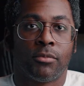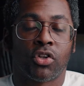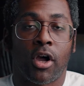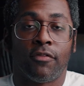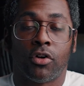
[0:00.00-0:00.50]

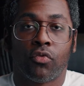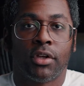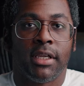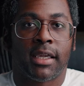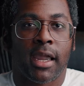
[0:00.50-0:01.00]
So if you don't
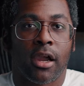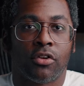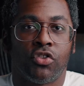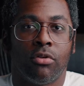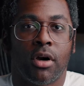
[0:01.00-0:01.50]
really
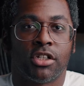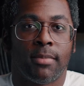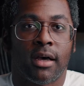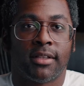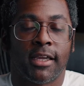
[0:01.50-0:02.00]
care too much
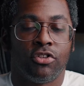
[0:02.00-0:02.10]
about that,